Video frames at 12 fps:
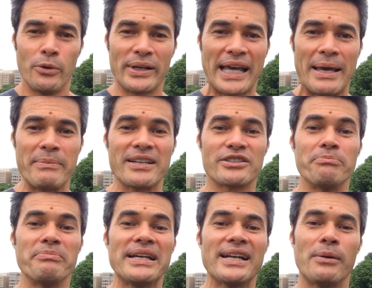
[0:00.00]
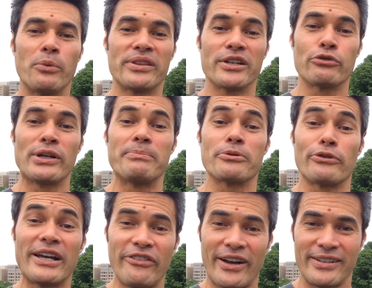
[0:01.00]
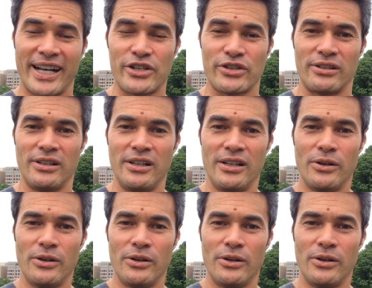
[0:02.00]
We came here to meet up with the Green Beret Foundation,